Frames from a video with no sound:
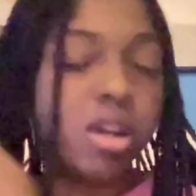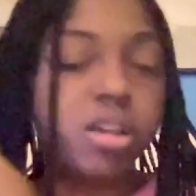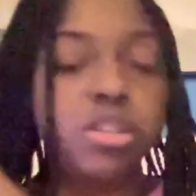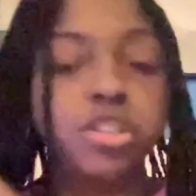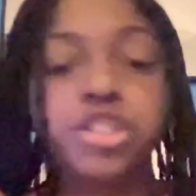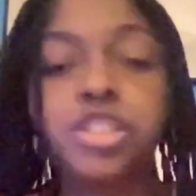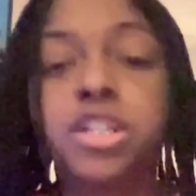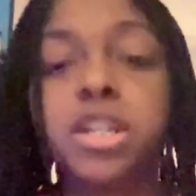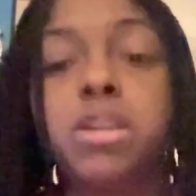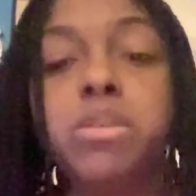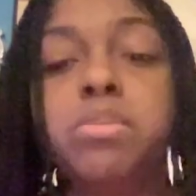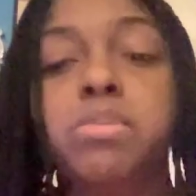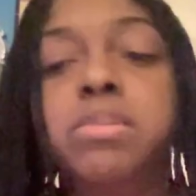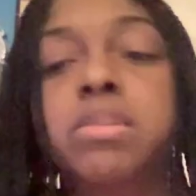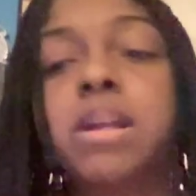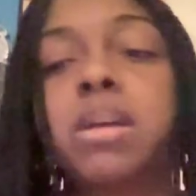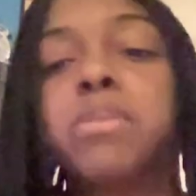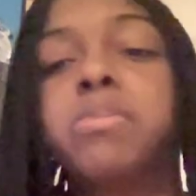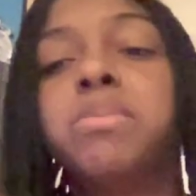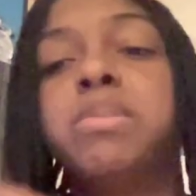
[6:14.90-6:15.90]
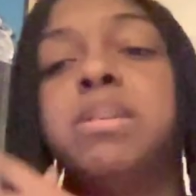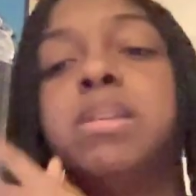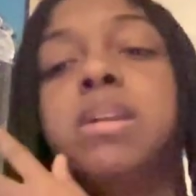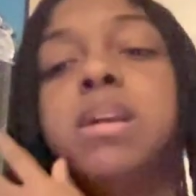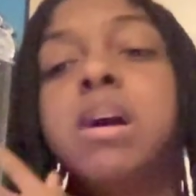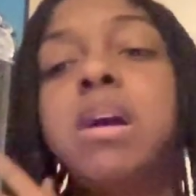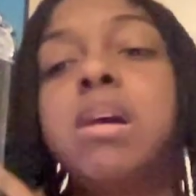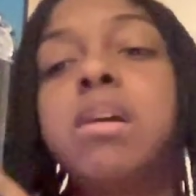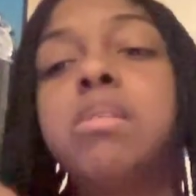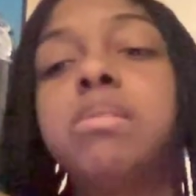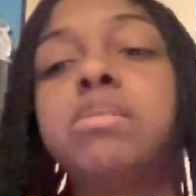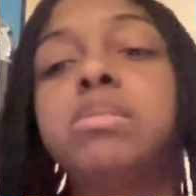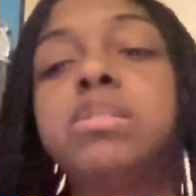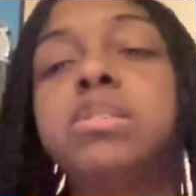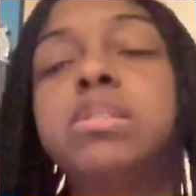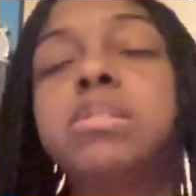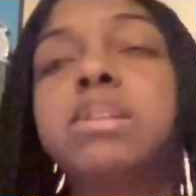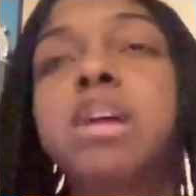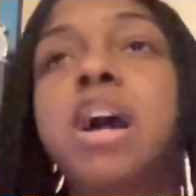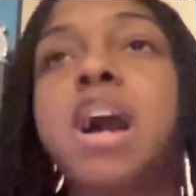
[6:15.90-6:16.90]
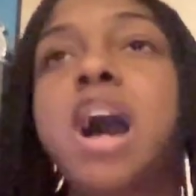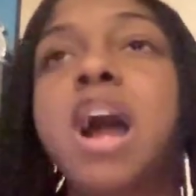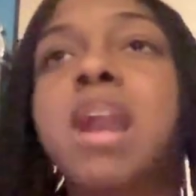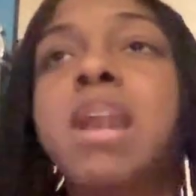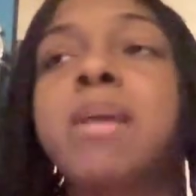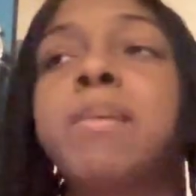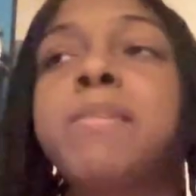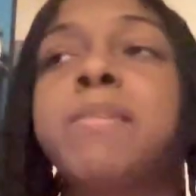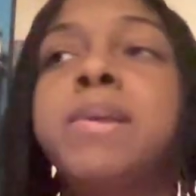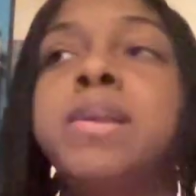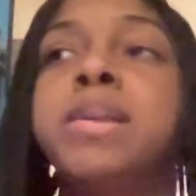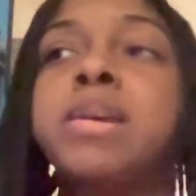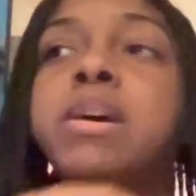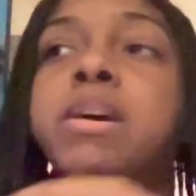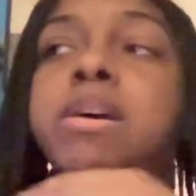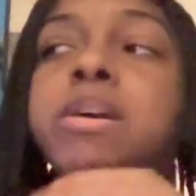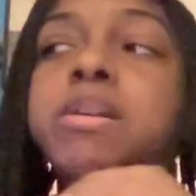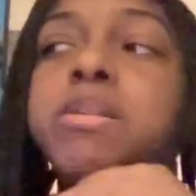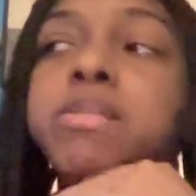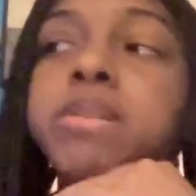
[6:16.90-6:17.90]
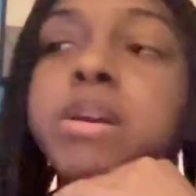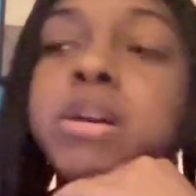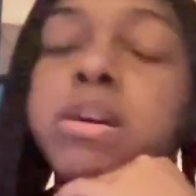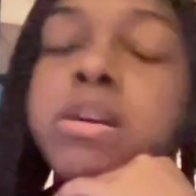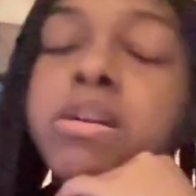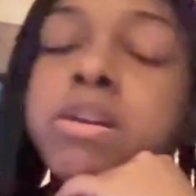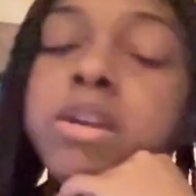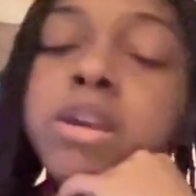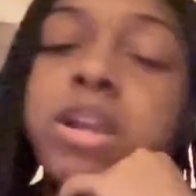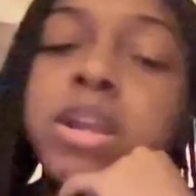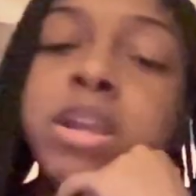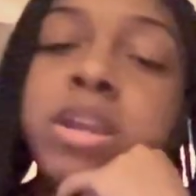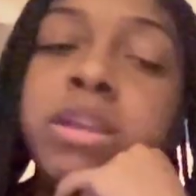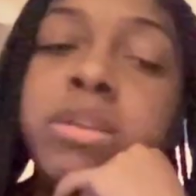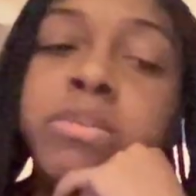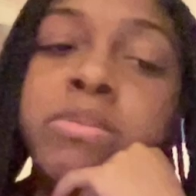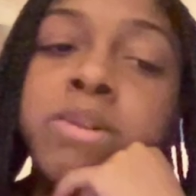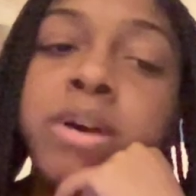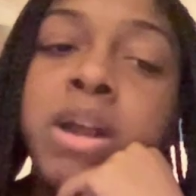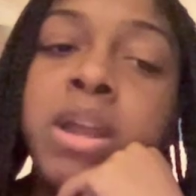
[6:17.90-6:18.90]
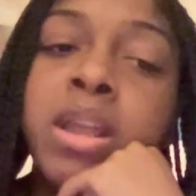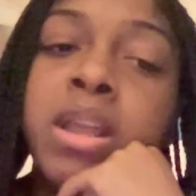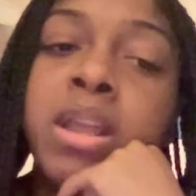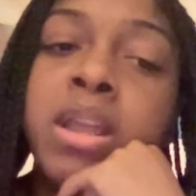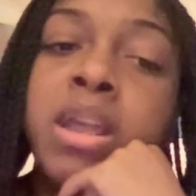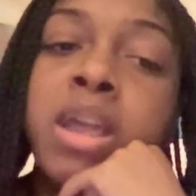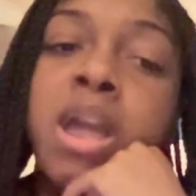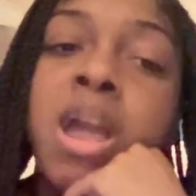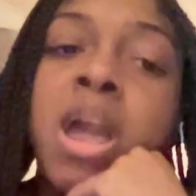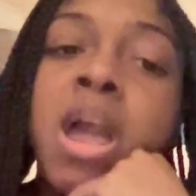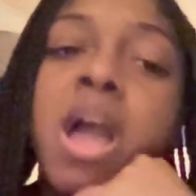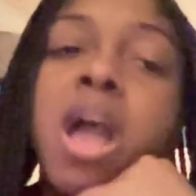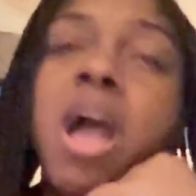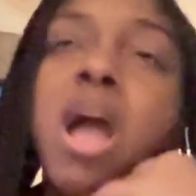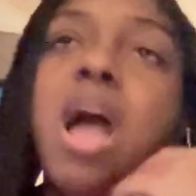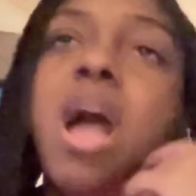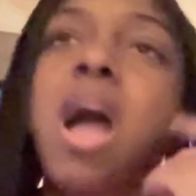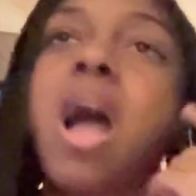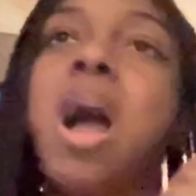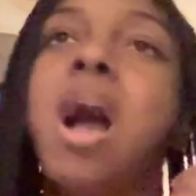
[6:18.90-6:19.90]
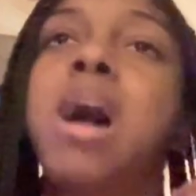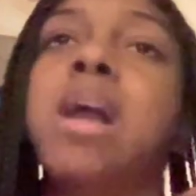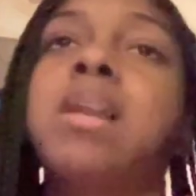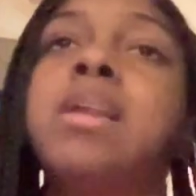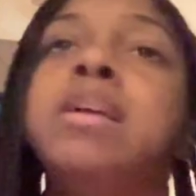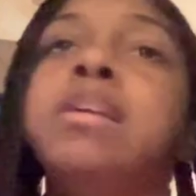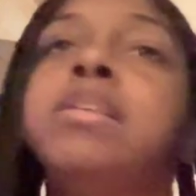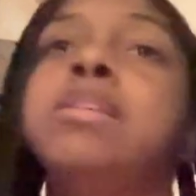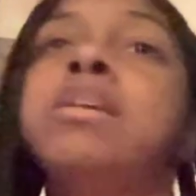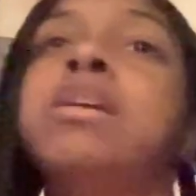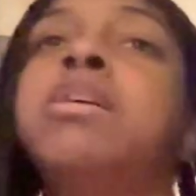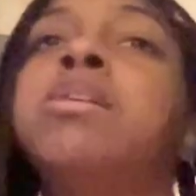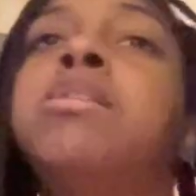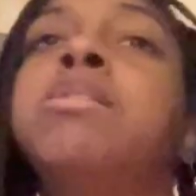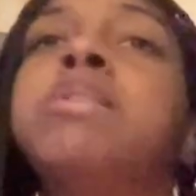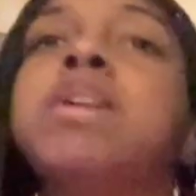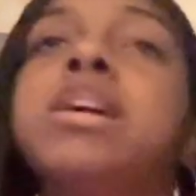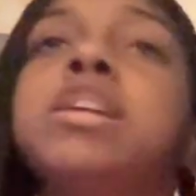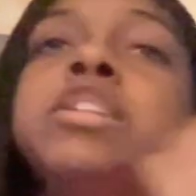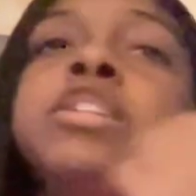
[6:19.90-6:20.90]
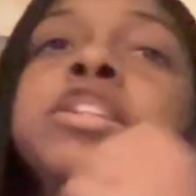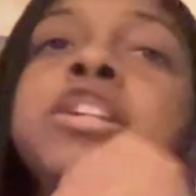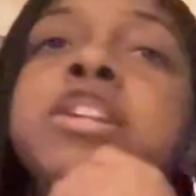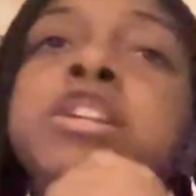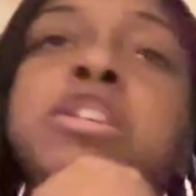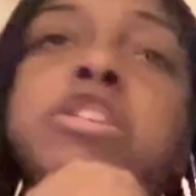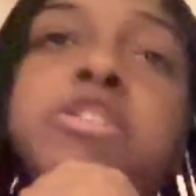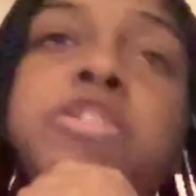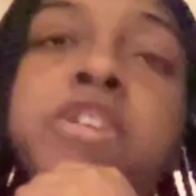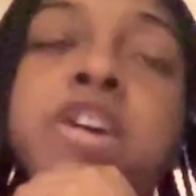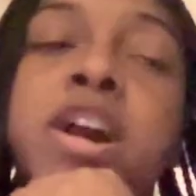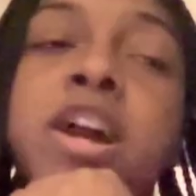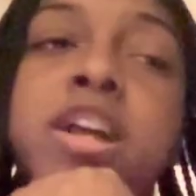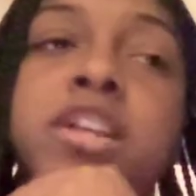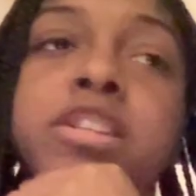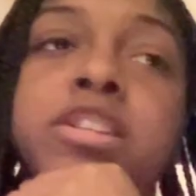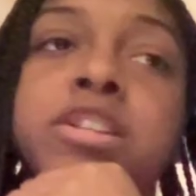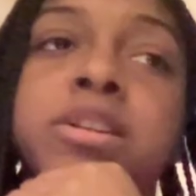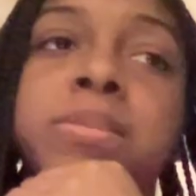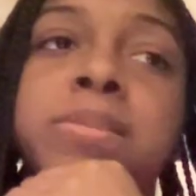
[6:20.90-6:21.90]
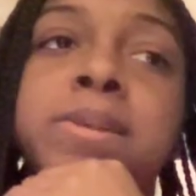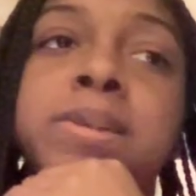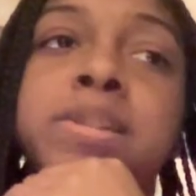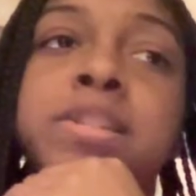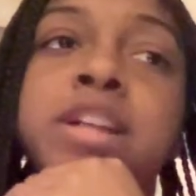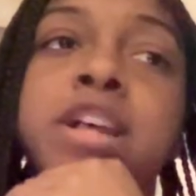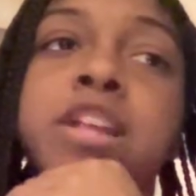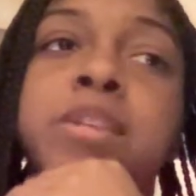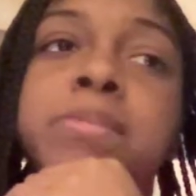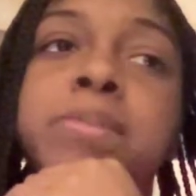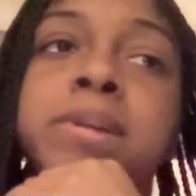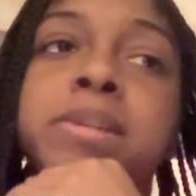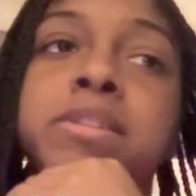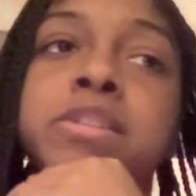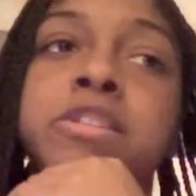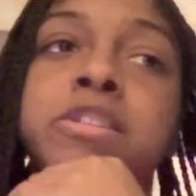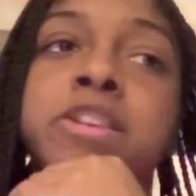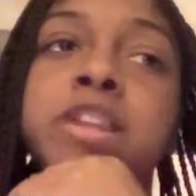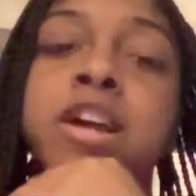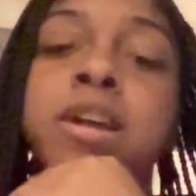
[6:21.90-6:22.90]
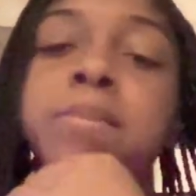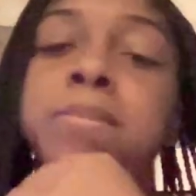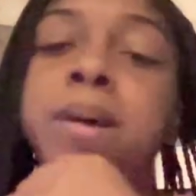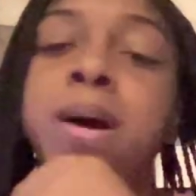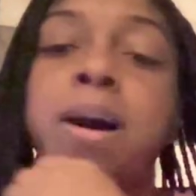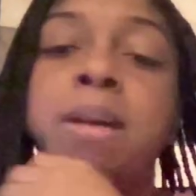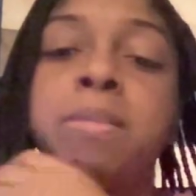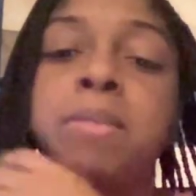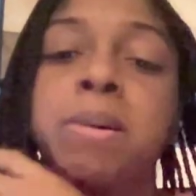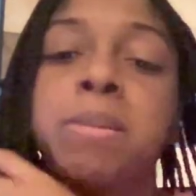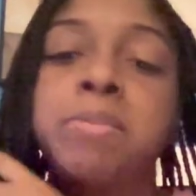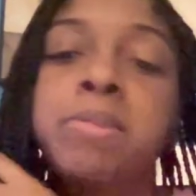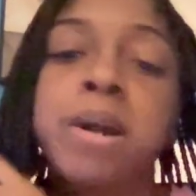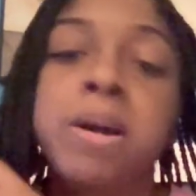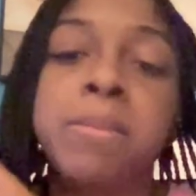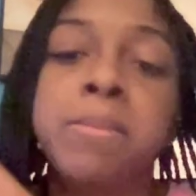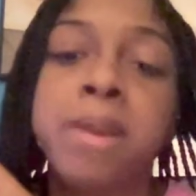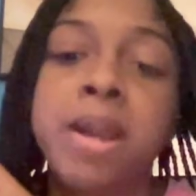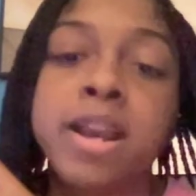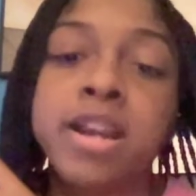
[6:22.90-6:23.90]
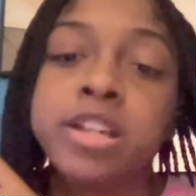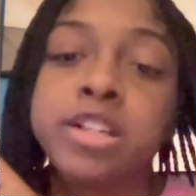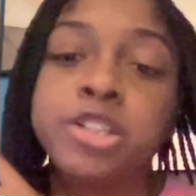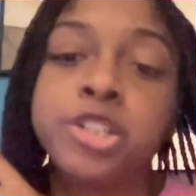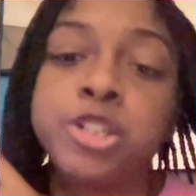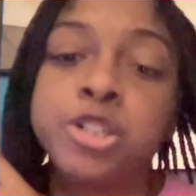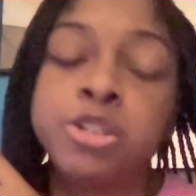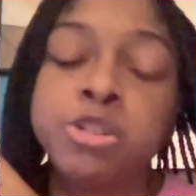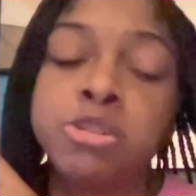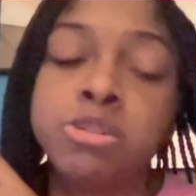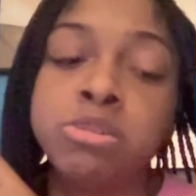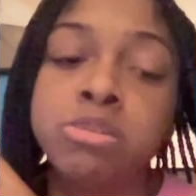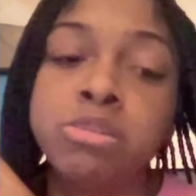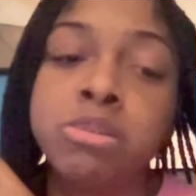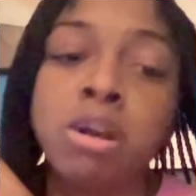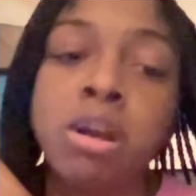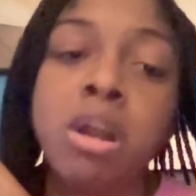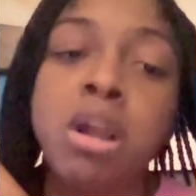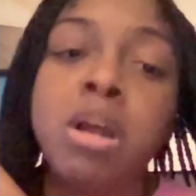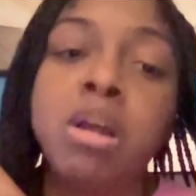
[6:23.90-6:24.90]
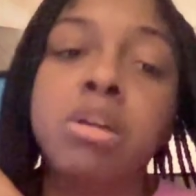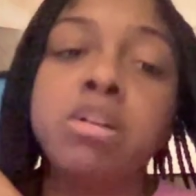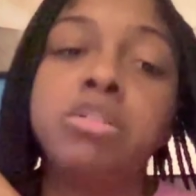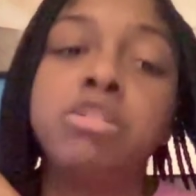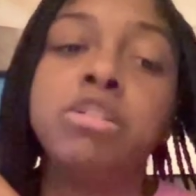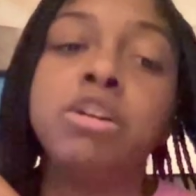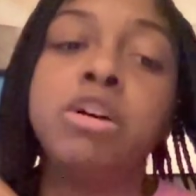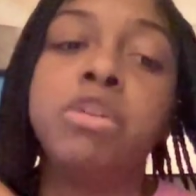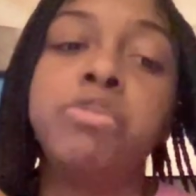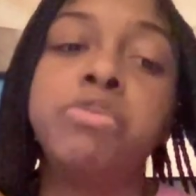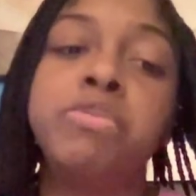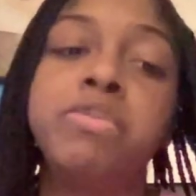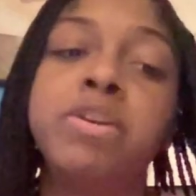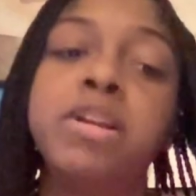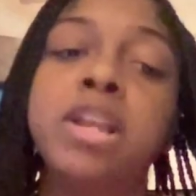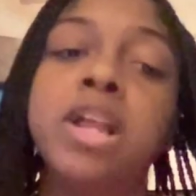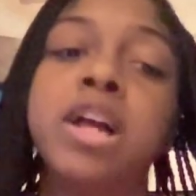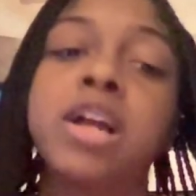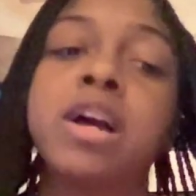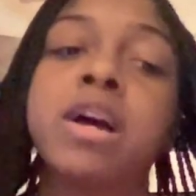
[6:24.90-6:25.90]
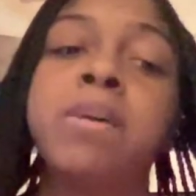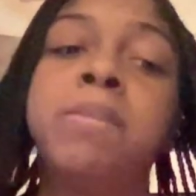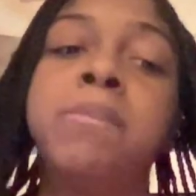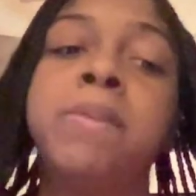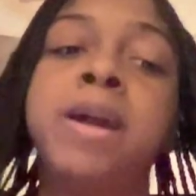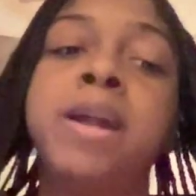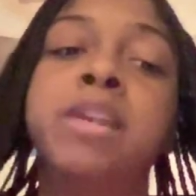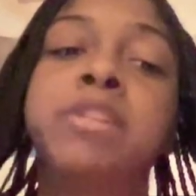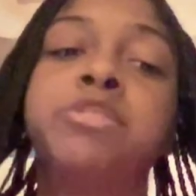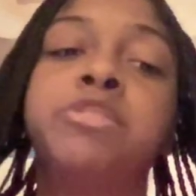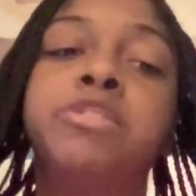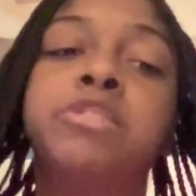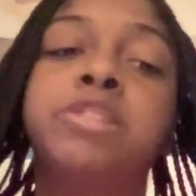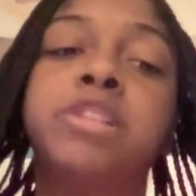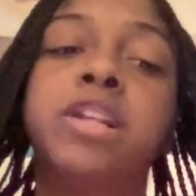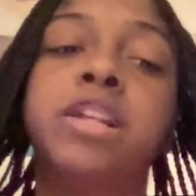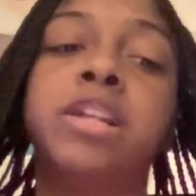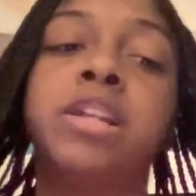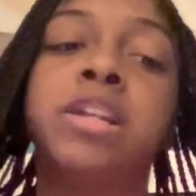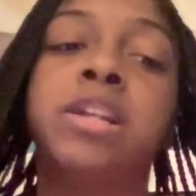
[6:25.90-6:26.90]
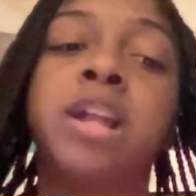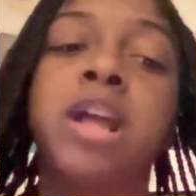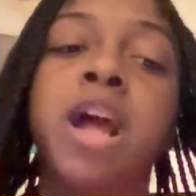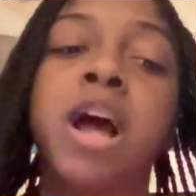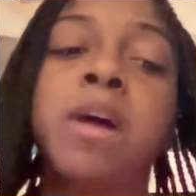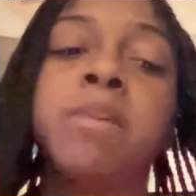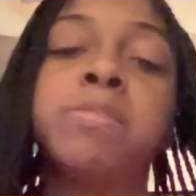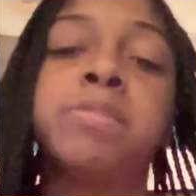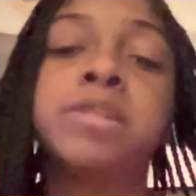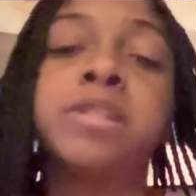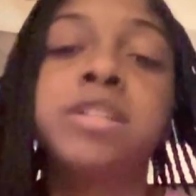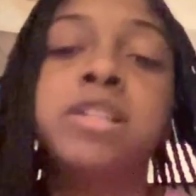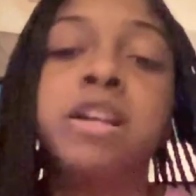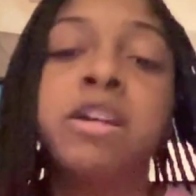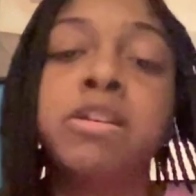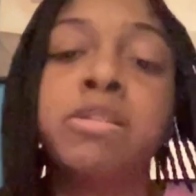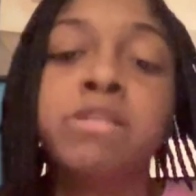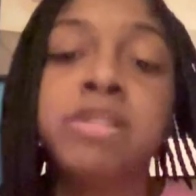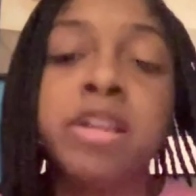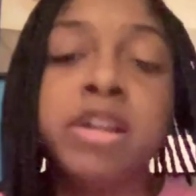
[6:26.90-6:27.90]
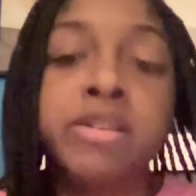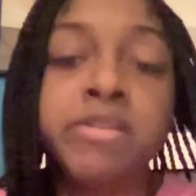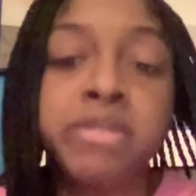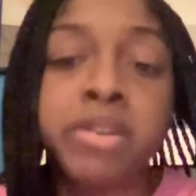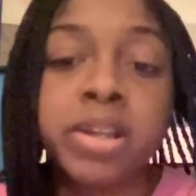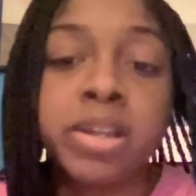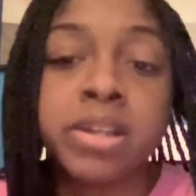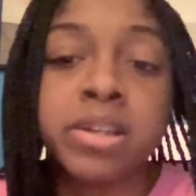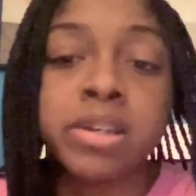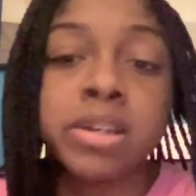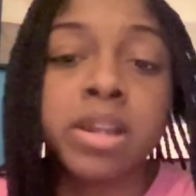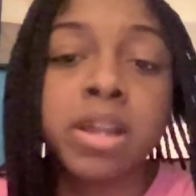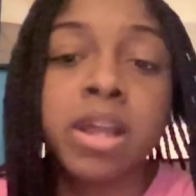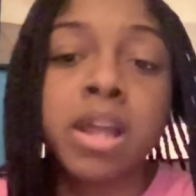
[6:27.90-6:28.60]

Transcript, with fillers: she was like really hurt. She was like, I didn't mean to hurt her in any way. I didn't know. Like she cried so many times, but I told her, like, Mom, I'm not mad at you. Don't feel like I'm mad at you. At the end of the day, I'm still living.